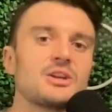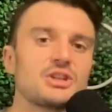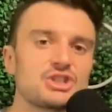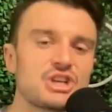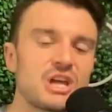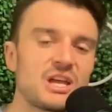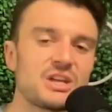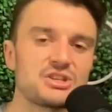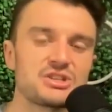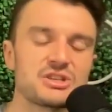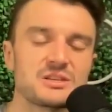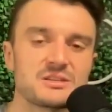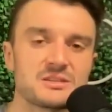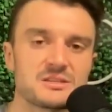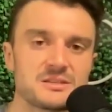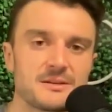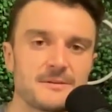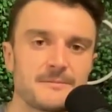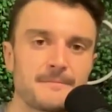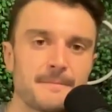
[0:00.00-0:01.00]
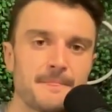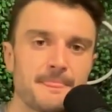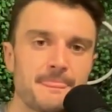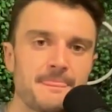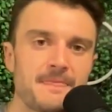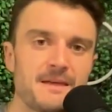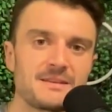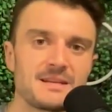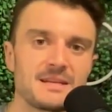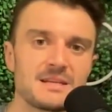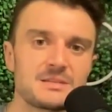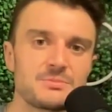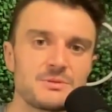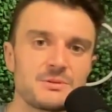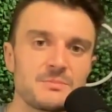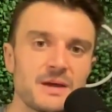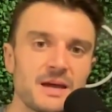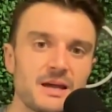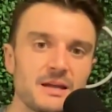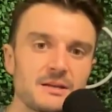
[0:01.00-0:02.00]
changes that need to be
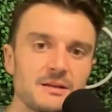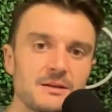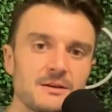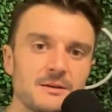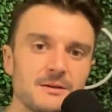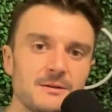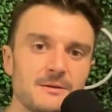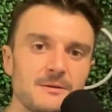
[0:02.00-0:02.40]
made